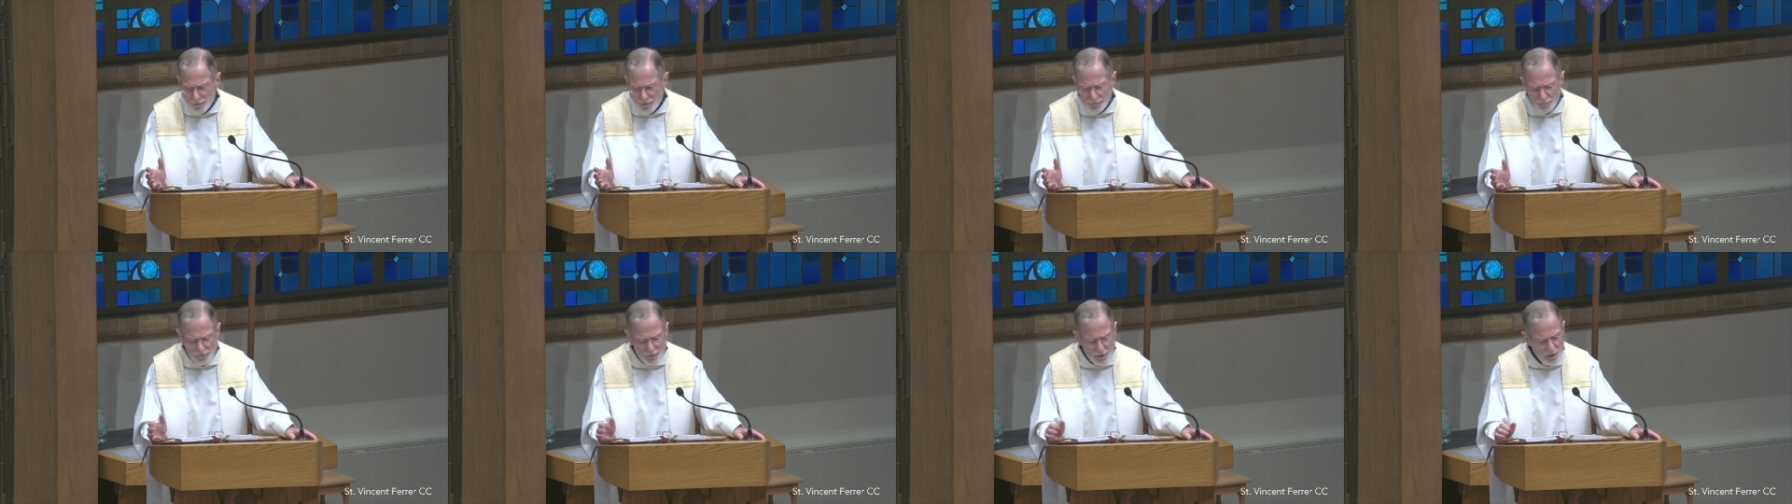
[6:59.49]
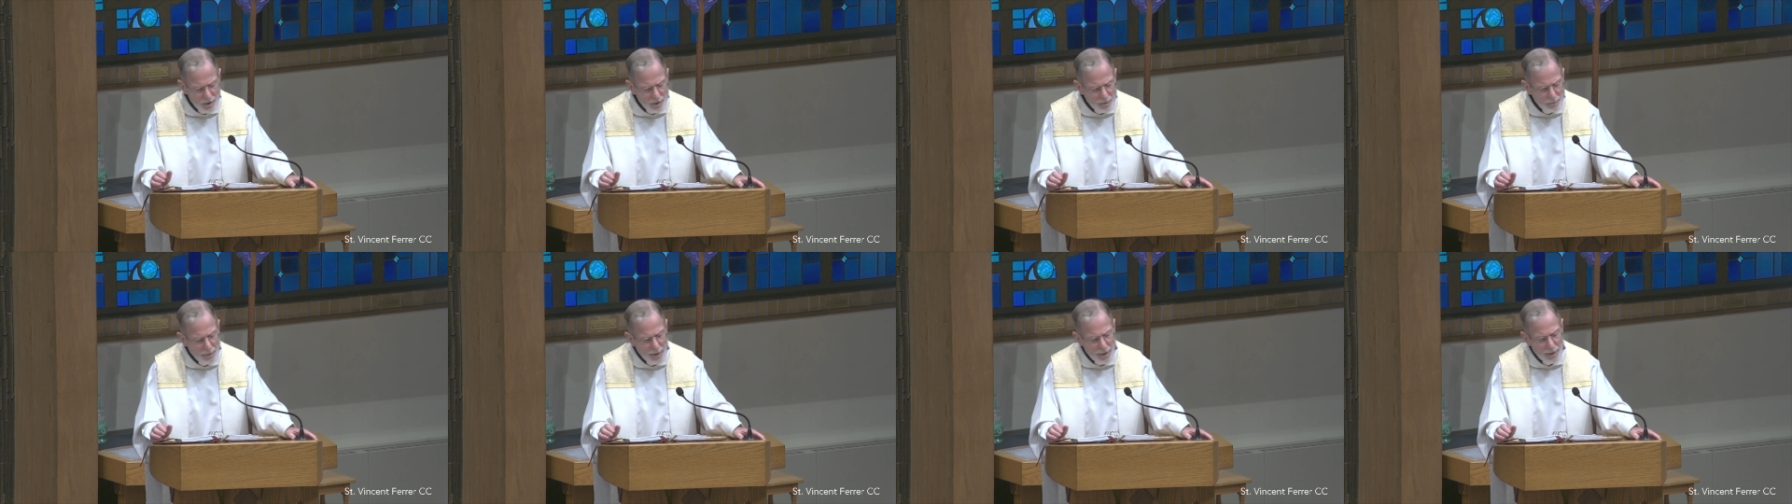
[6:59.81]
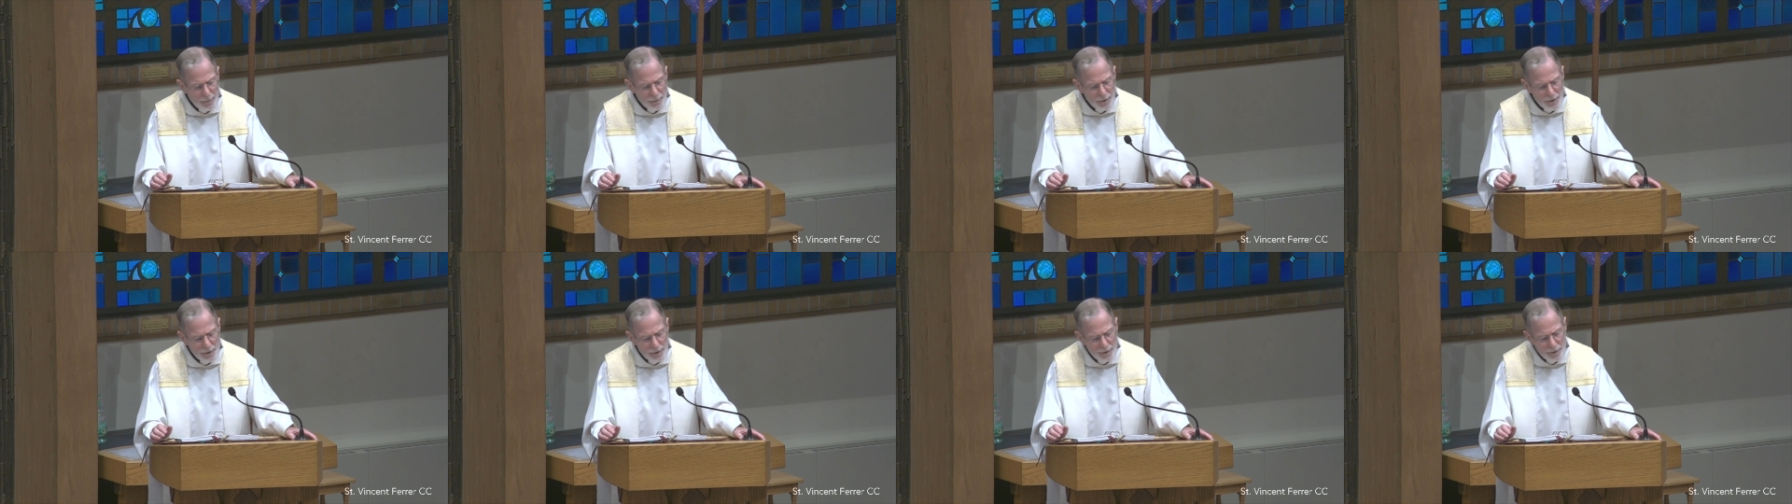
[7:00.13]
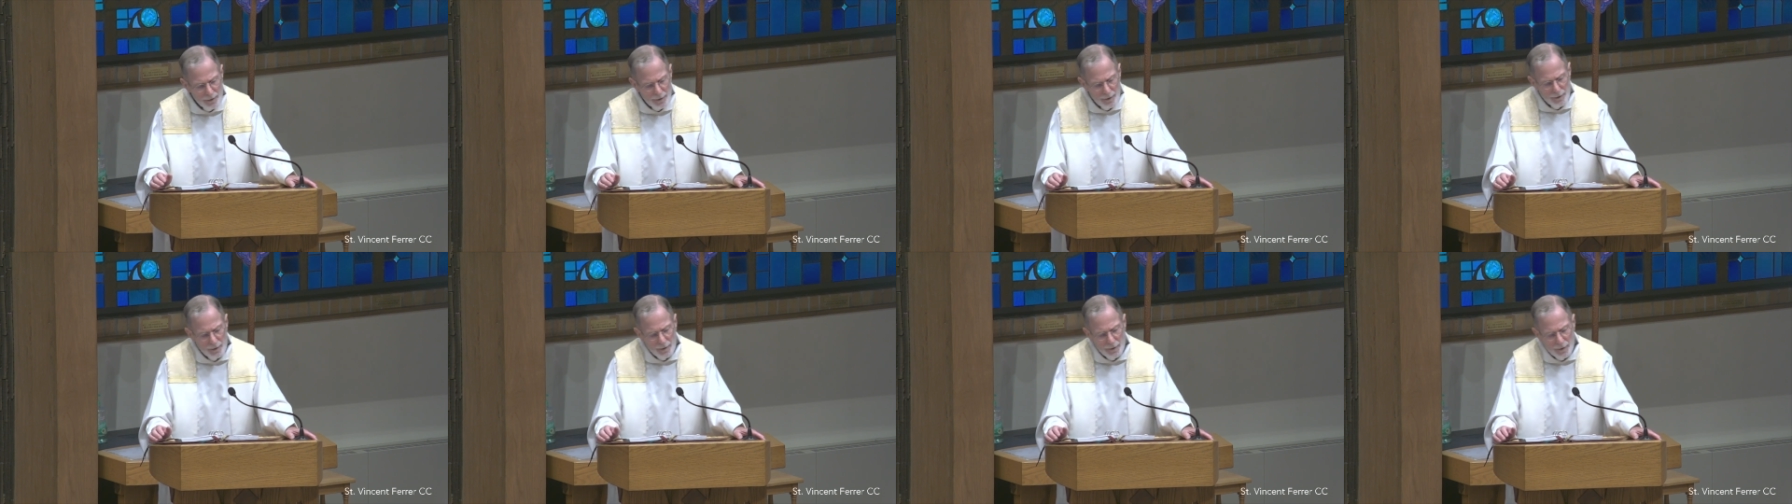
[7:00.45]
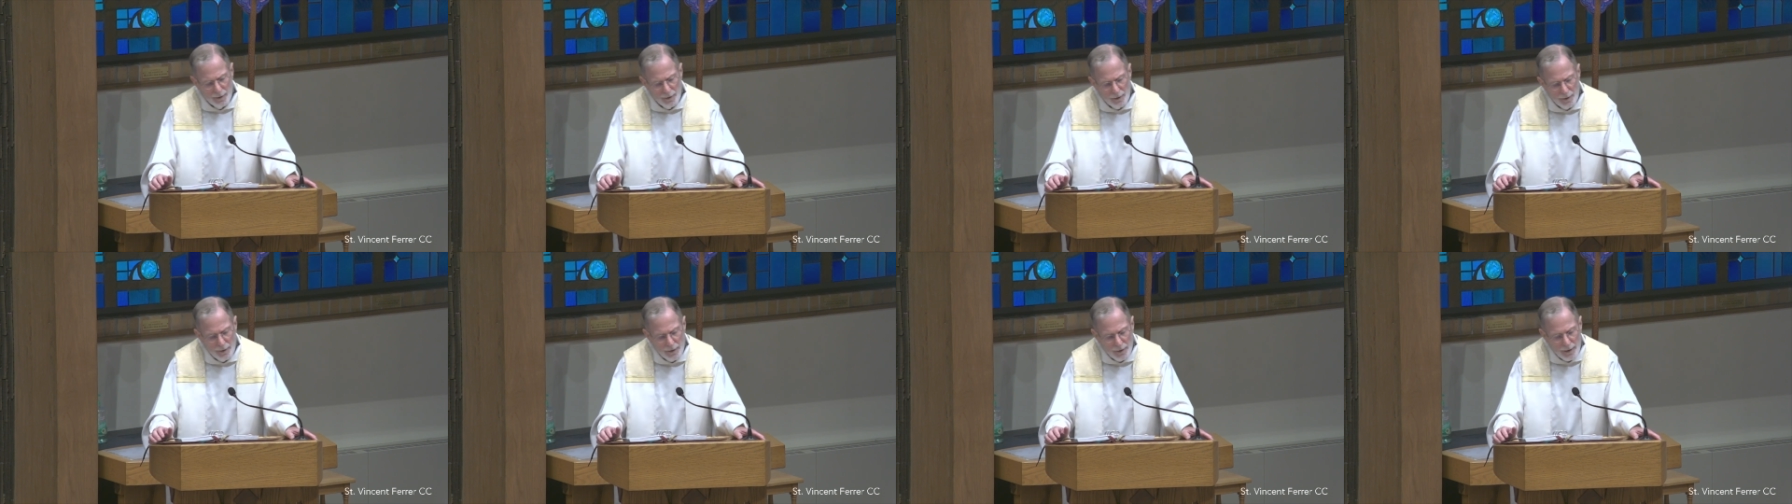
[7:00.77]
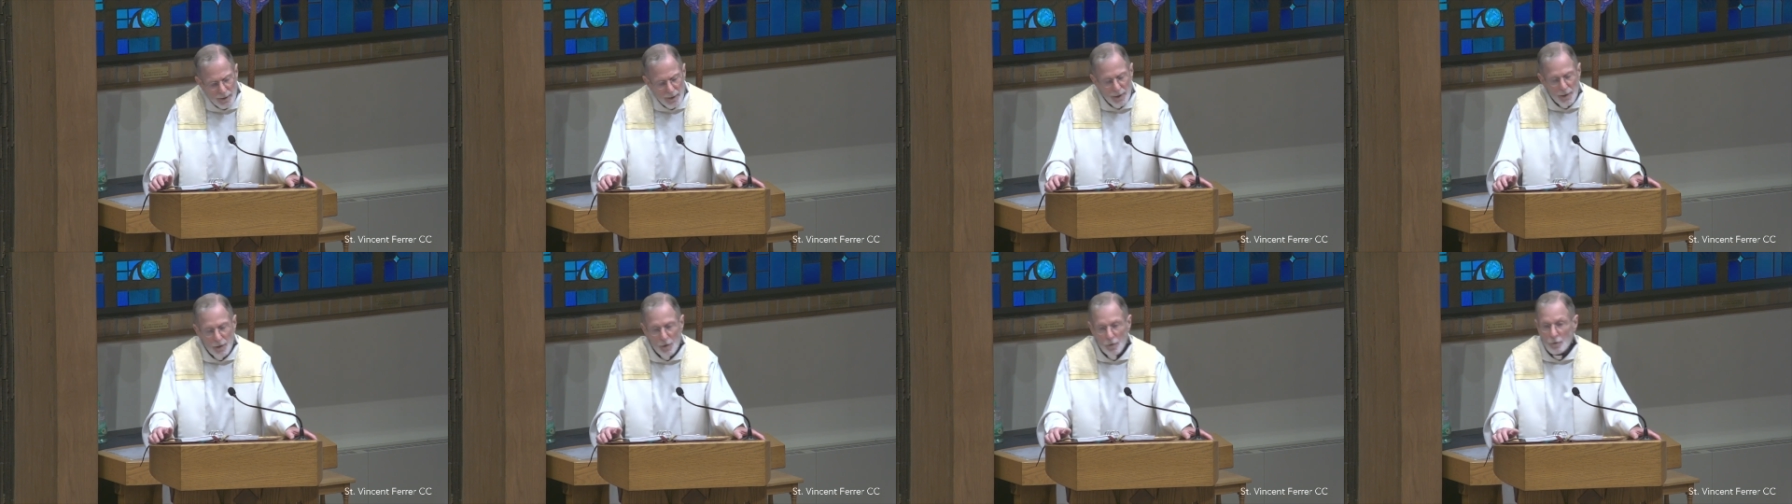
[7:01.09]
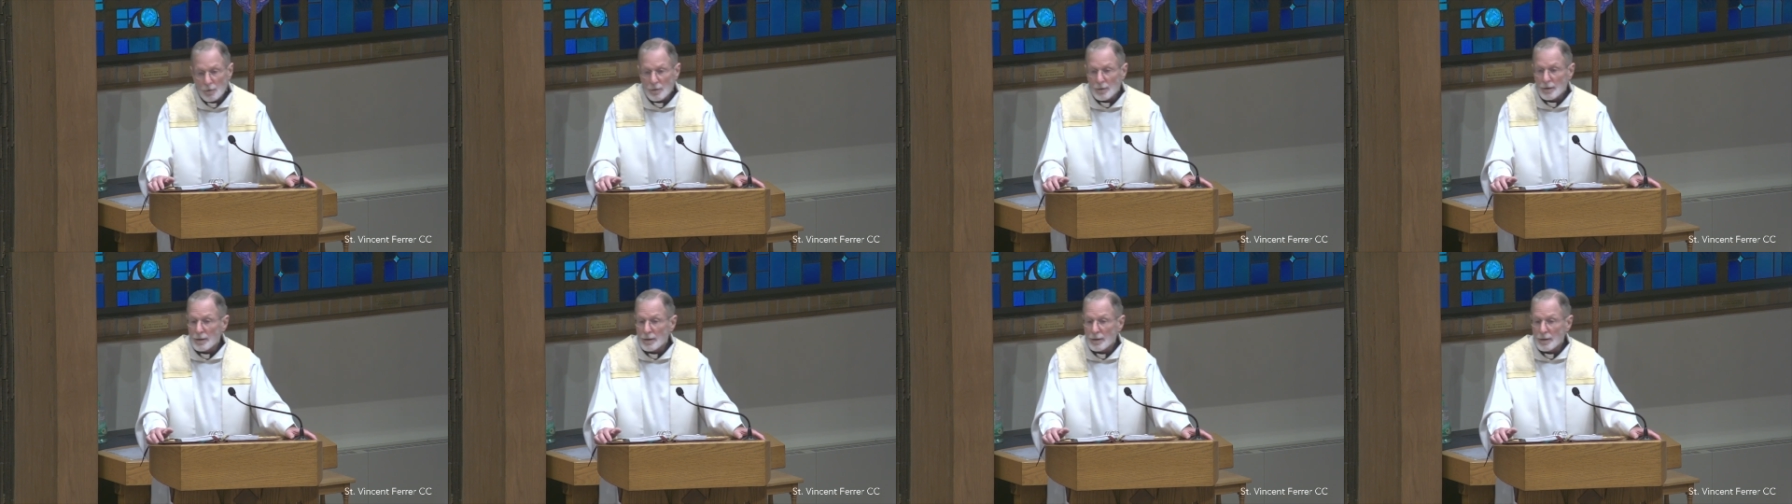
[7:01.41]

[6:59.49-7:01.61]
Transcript: 15, maybe. He